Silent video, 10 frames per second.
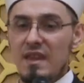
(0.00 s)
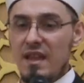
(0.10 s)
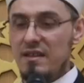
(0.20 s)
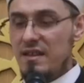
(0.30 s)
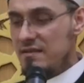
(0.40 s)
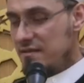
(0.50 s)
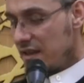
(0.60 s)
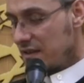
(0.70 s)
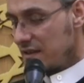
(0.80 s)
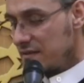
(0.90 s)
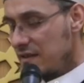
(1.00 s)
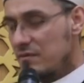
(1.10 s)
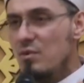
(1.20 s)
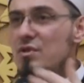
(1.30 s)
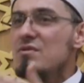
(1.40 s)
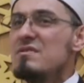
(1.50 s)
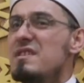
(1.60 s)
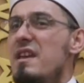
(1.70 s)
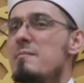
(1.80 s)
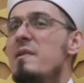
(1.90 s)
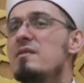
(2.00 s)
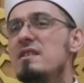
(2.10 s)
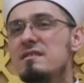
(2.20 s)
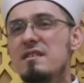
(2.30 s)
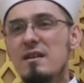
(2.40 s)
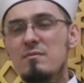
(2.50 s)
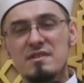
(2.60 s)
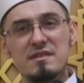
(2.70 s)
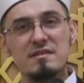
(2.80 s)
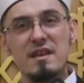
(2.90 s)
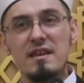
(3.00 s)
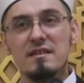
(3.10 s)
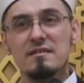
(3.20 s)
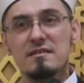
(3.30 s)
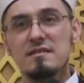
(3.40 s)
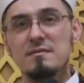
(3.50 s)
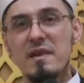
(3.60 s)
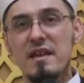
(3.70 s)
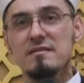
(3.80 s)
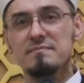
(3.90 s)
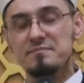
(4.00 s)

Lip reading: And they say, he said, what do you say about this guy, what he's saying, this man?